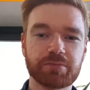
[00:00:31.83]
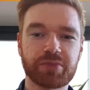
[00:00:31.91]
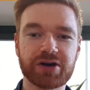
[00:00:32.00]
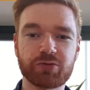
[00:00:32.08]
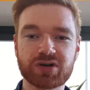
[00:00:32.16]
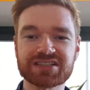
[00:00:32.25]

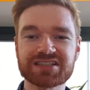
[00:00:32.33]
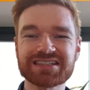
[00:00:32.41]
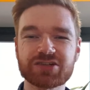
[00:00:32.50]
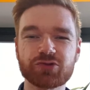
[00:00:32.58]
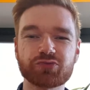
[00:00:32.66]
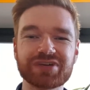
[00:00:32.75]
But it wasn't
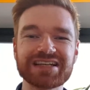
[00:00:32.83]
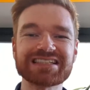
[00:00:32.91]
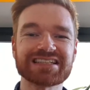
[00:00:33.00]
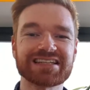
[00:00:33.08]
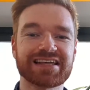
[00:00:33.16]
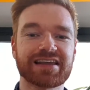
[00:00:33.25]
until
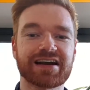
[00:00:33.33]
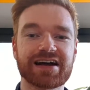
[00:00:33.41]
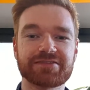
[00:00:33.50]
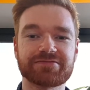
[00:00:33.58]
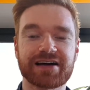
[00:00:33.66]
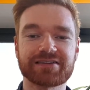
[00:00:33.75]
recently that
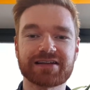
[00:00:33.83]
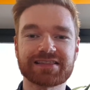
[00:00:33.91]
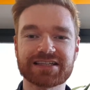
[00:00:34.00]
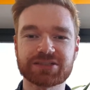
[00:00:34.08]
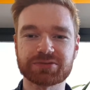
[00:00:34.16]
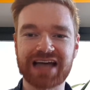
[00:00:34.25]
I found that
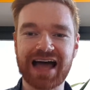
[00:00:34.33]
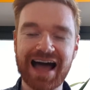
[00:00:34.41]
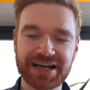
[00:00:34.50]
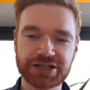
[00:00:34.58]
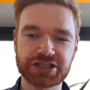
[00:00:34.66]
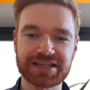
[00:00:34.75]
this was
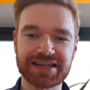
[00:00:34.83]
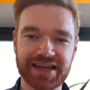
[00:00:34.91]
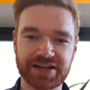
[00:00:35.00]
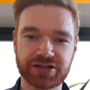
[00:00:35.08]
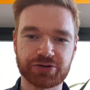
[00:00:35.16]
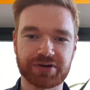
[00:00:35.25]
actually
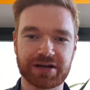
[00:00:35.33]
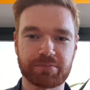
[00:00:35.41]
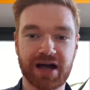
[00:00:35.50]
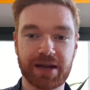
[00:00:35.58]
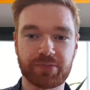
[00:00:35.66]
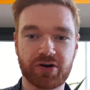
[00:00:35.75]
hindering
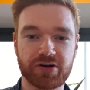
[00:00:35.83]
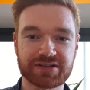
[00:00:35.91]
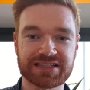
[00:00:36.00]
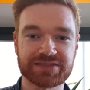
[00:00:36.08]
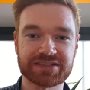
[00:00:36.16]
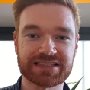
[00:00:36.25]
my
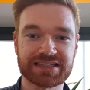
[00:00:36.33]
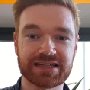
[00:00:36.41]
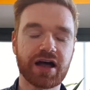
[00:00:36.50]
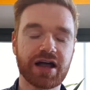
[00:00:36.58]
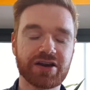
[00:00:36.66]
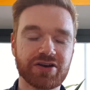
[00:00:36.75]
productivity
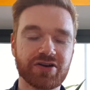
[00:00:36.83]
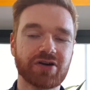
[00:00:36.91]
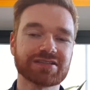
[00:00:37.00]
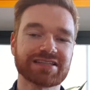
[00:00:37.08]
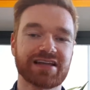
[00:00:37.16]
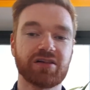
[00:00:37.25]
and
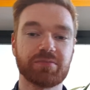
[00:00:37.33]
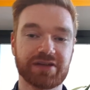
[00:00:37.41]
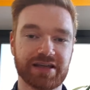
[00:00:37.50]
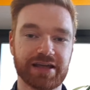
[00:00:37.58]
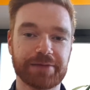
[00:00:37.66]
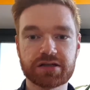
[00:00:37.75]
not
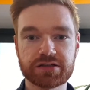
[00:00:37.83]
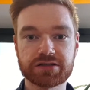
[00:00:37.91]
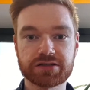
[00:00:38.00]
helping it.